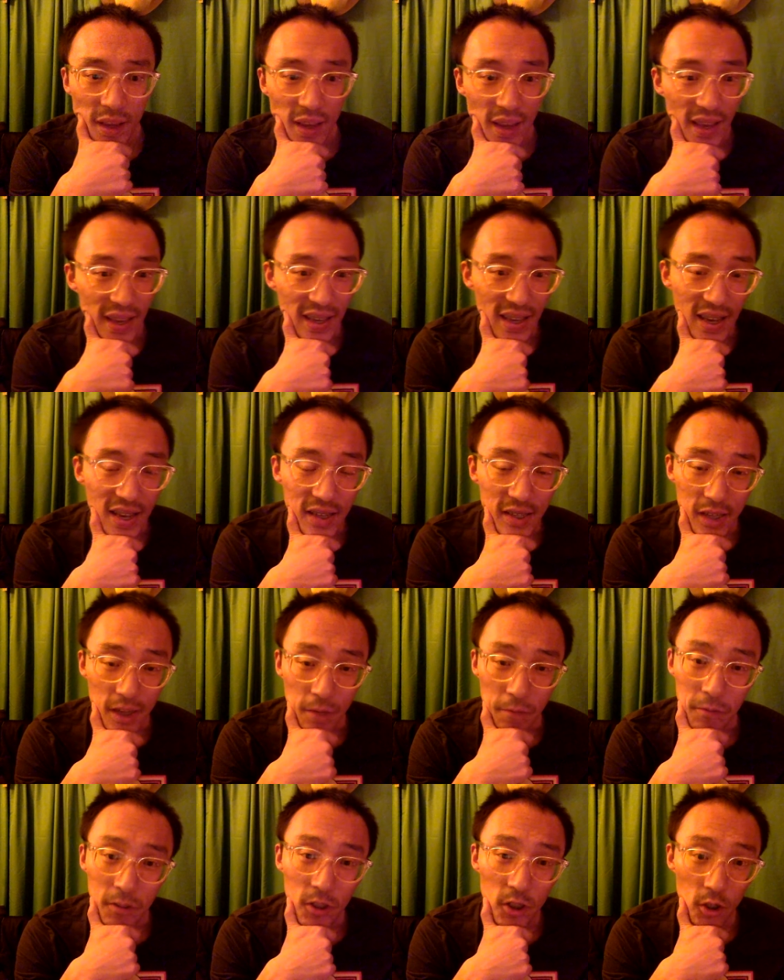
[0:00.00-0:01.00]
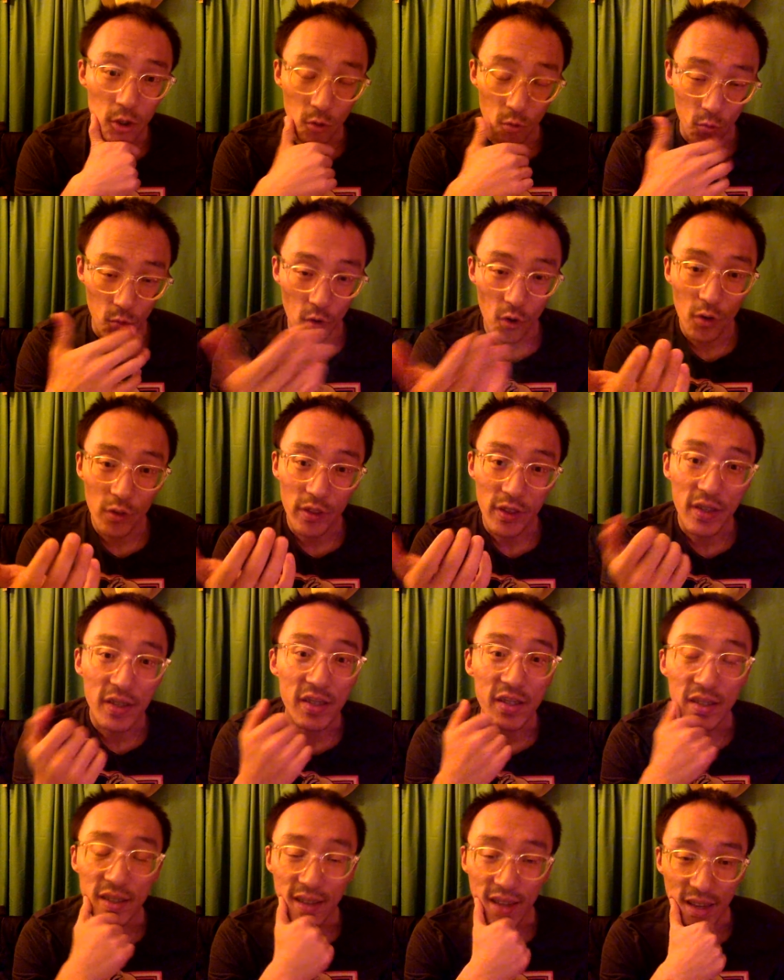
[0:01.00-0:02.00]
hey guys, I'm just going to roll
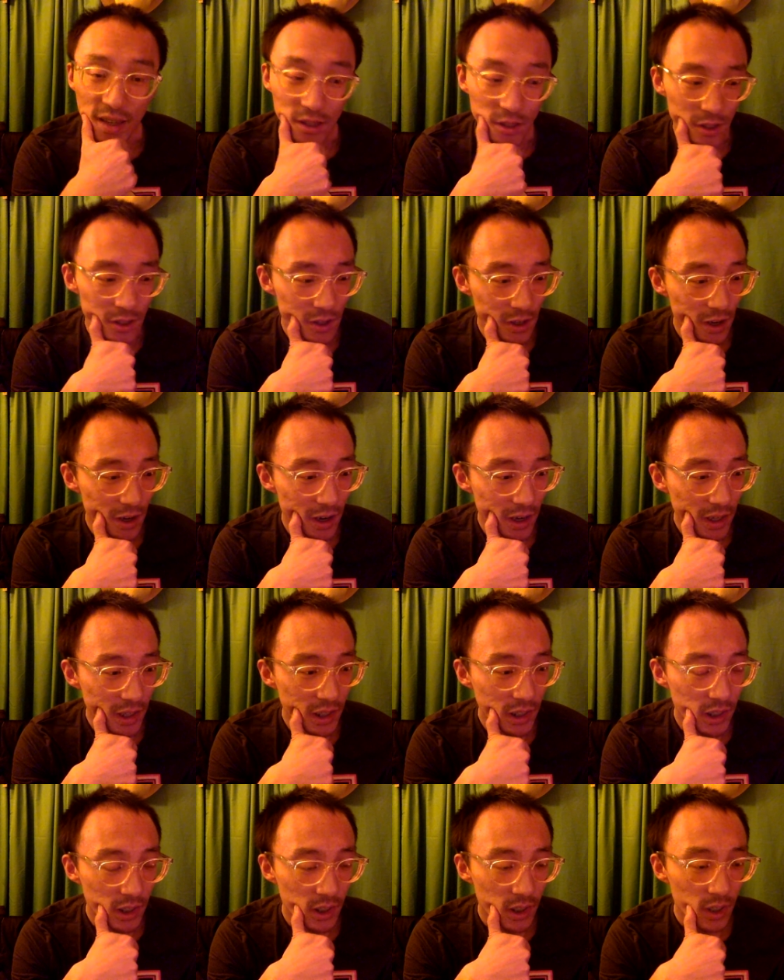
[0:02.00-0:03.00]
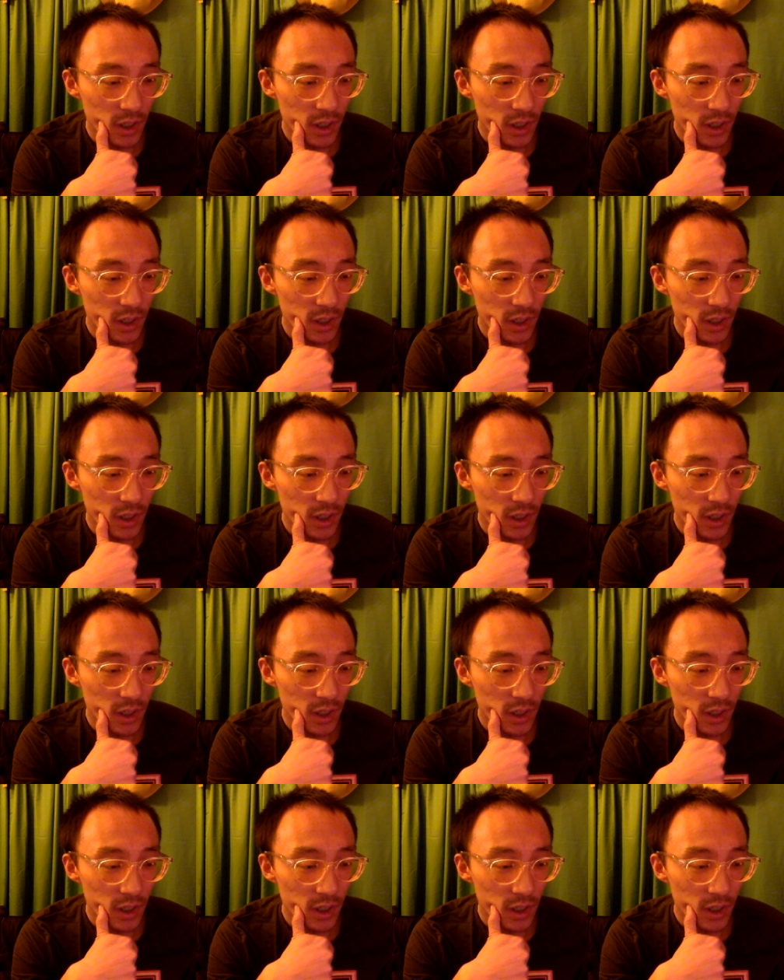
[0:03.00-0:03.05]
this and talk.